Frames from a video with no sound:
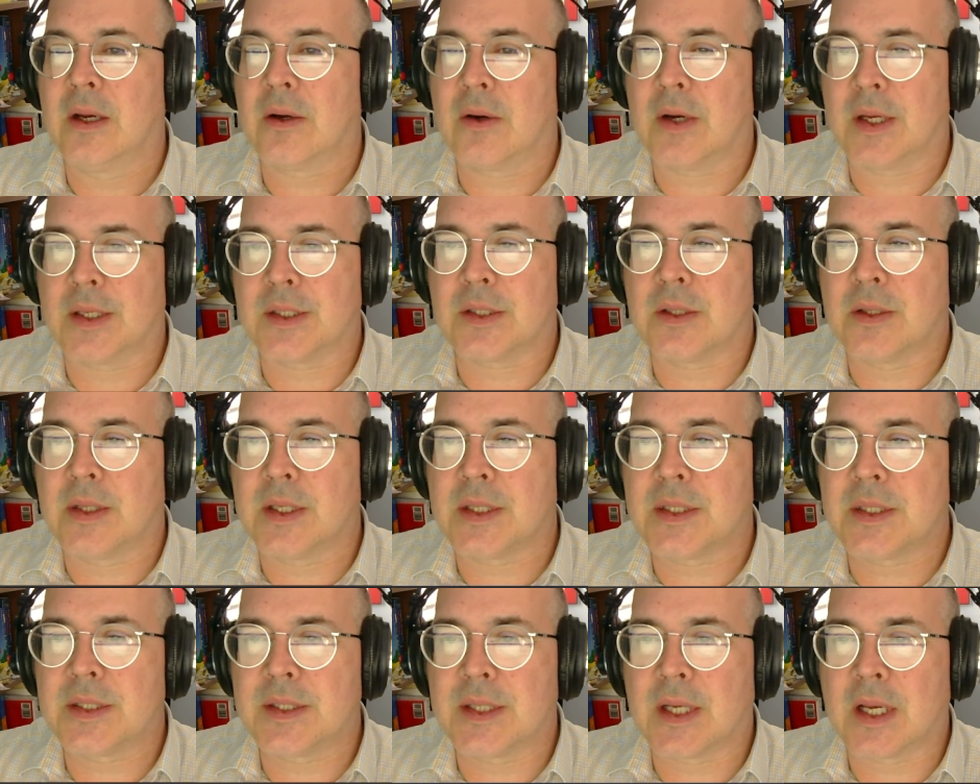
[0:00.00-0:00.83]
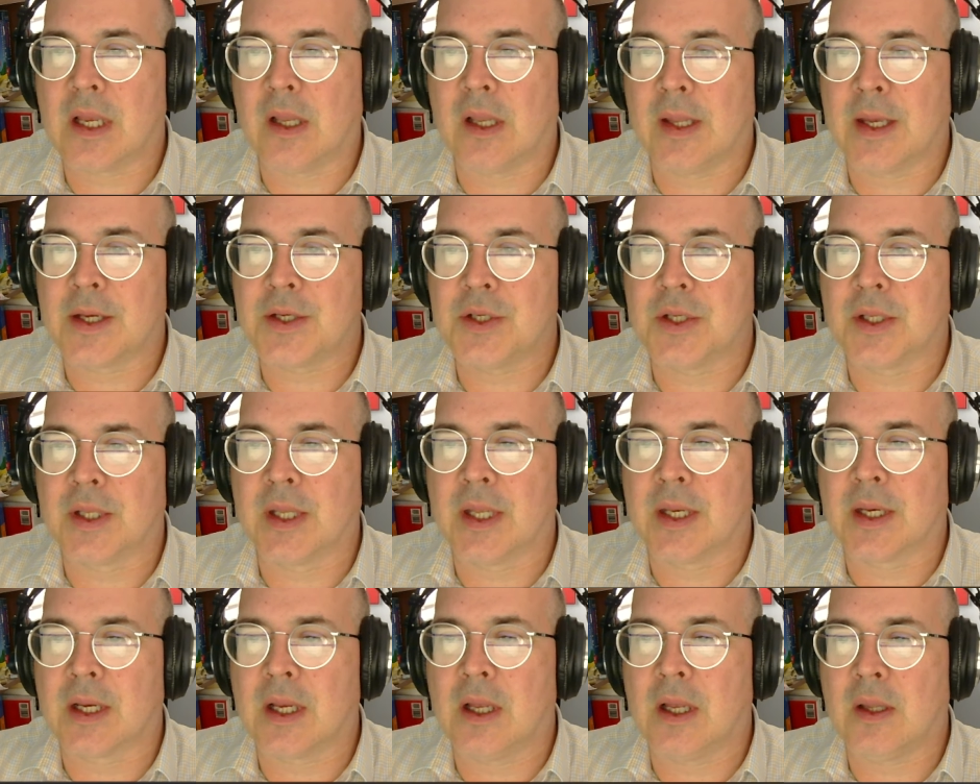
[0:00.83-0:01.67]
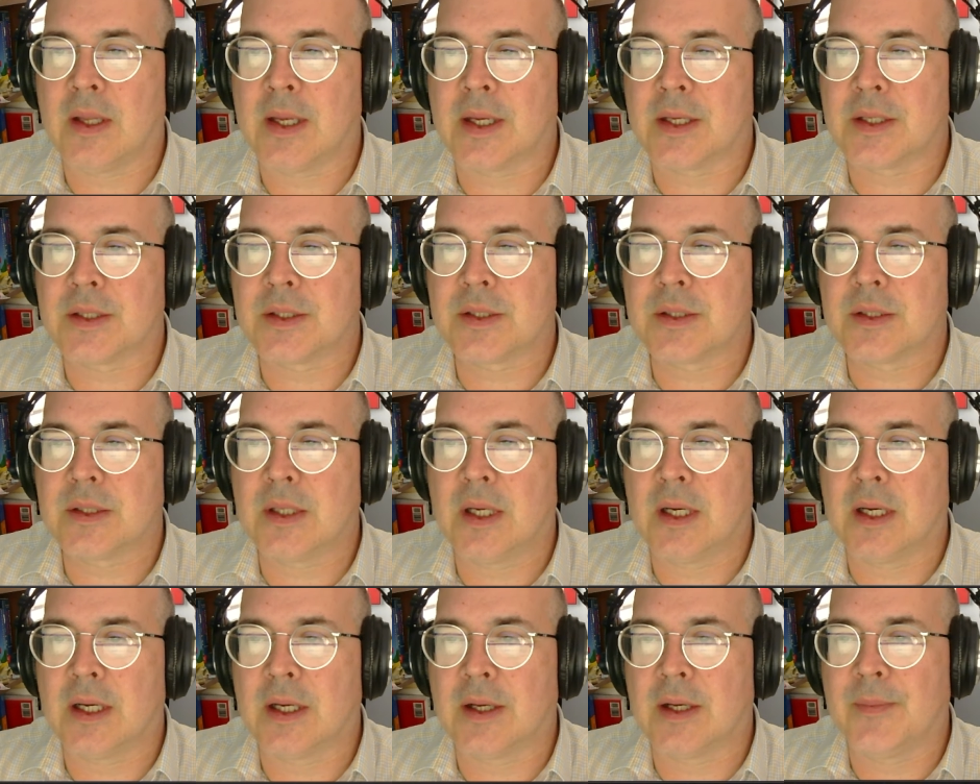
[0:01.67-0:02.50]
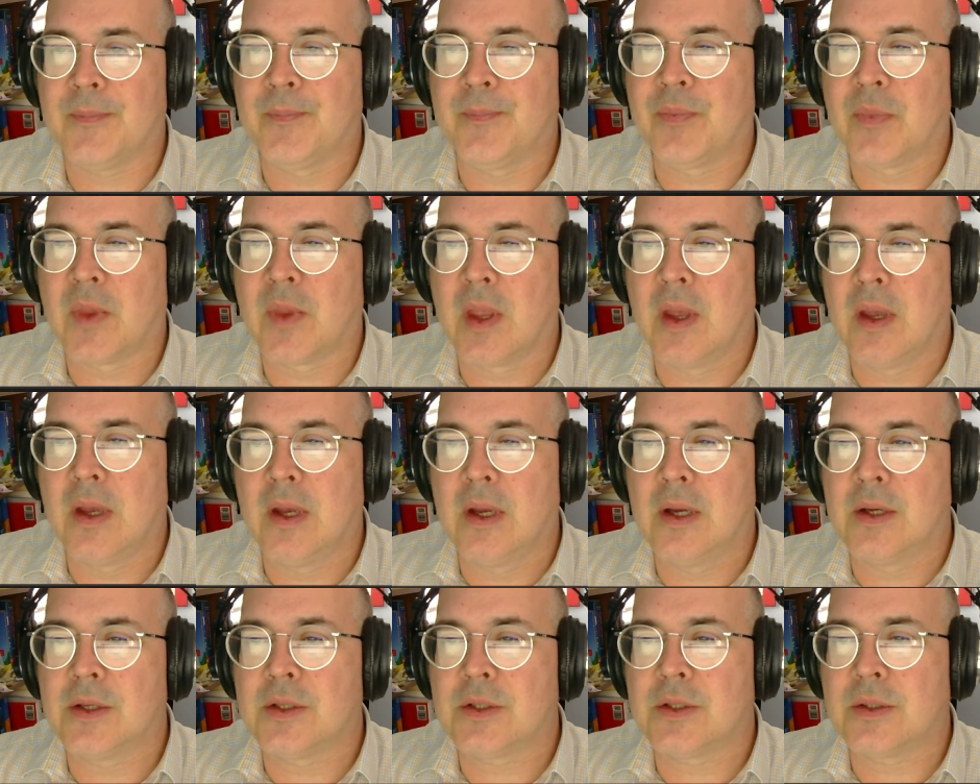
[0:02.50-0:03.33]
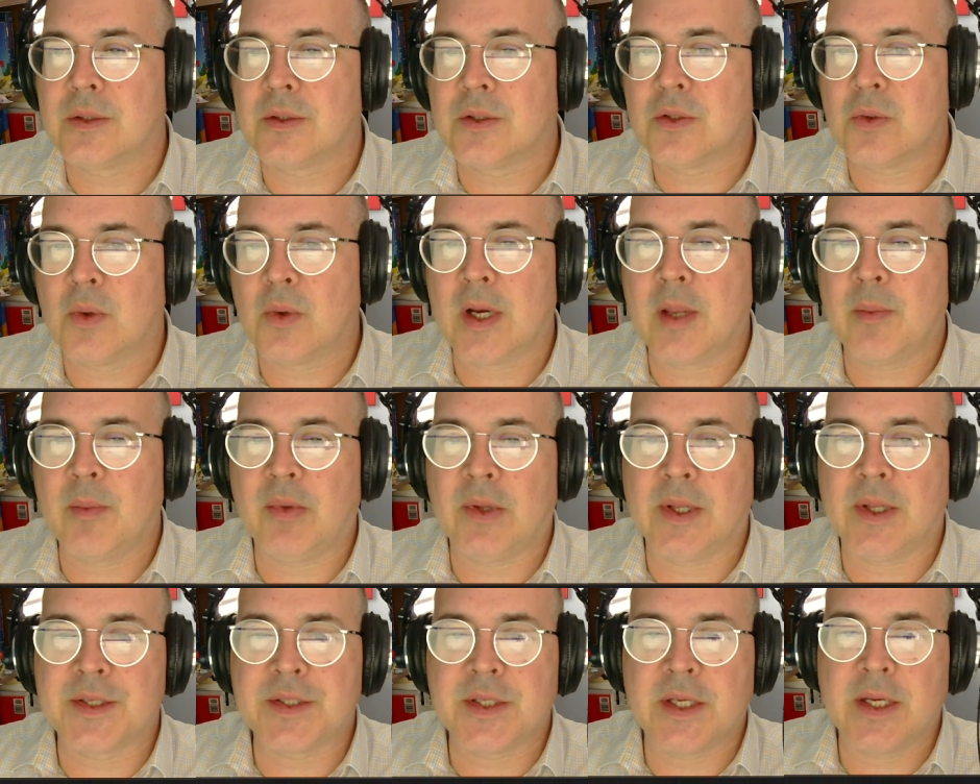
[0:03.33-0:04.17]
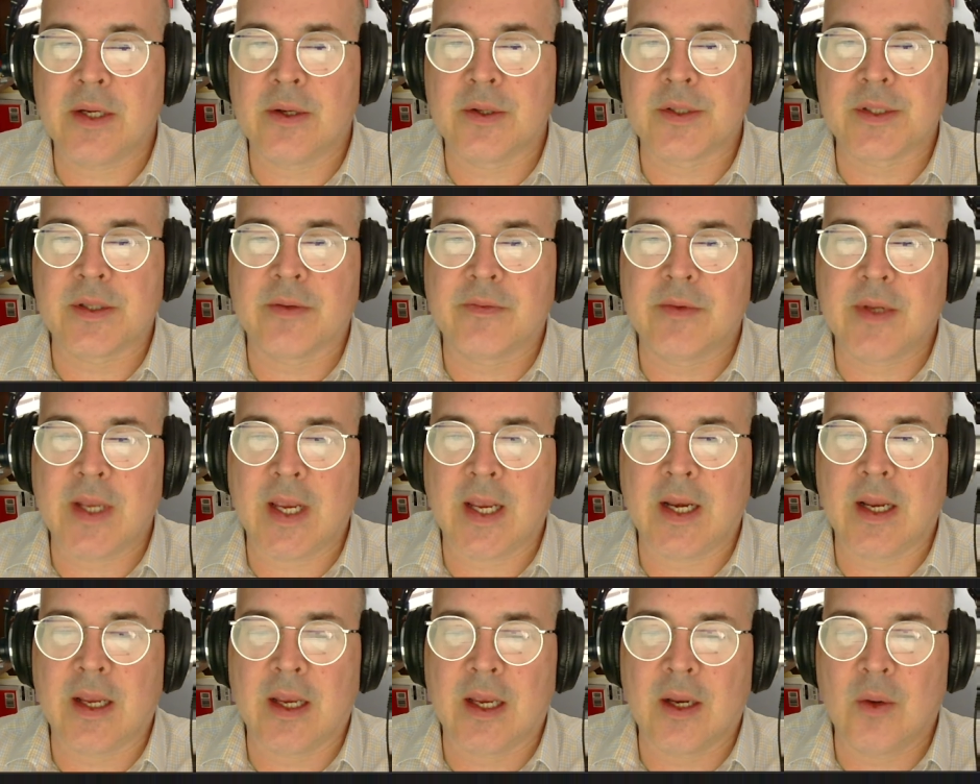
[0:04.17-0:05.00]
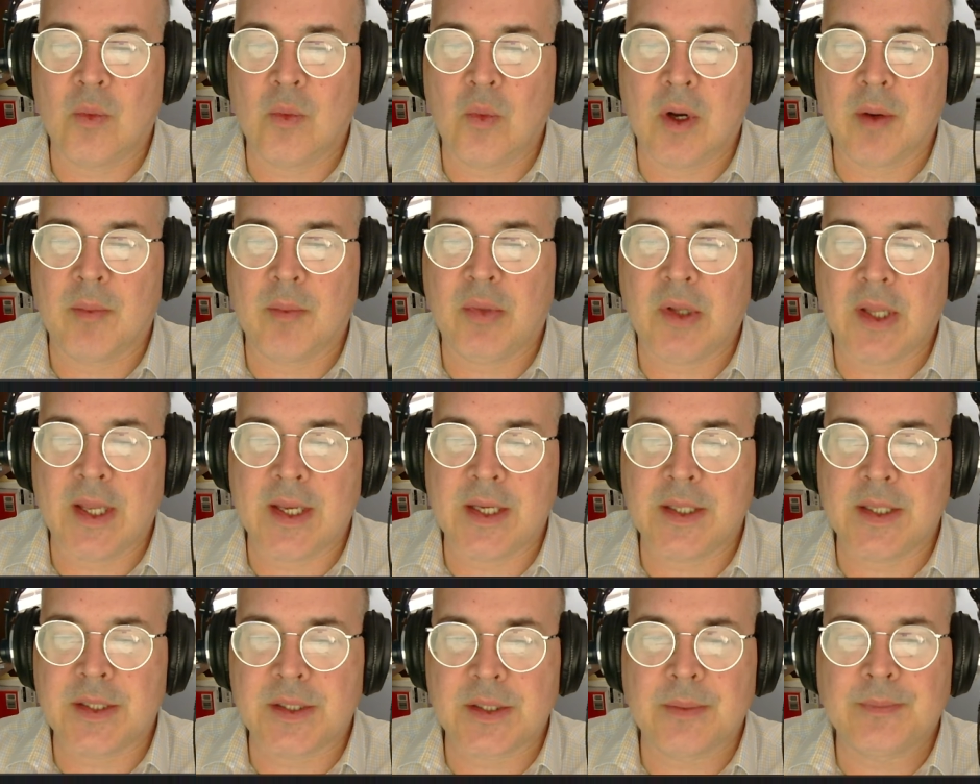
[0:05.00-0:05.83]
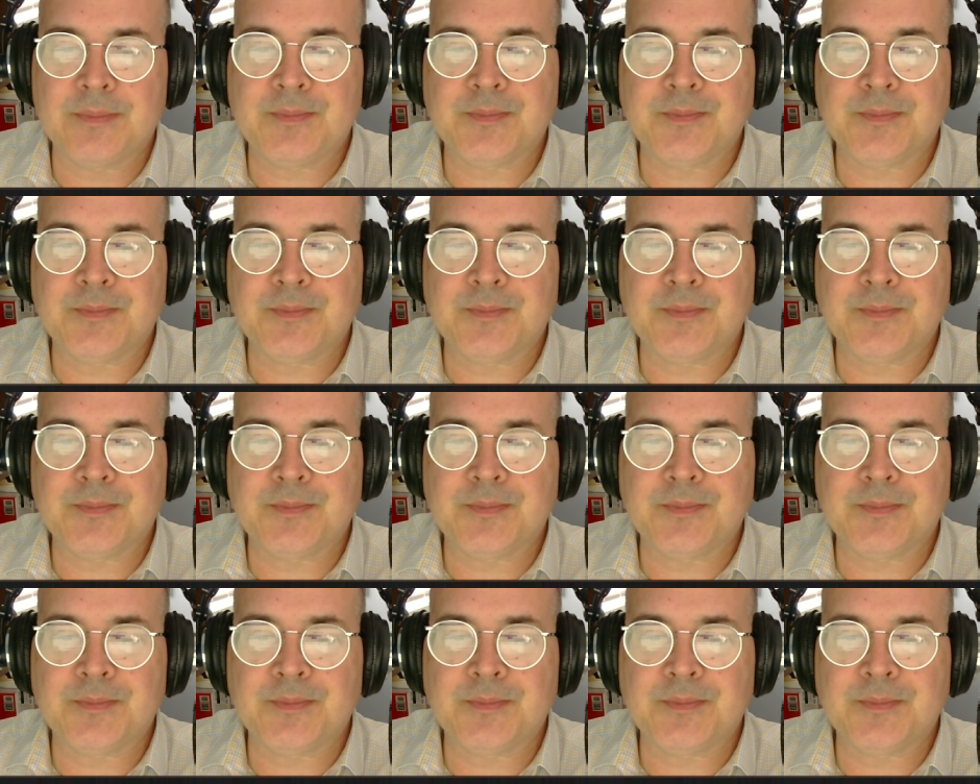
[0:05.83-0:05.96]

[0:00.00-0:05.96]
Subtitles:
Right? So this is a collection that collects 20 plus years of data in one place.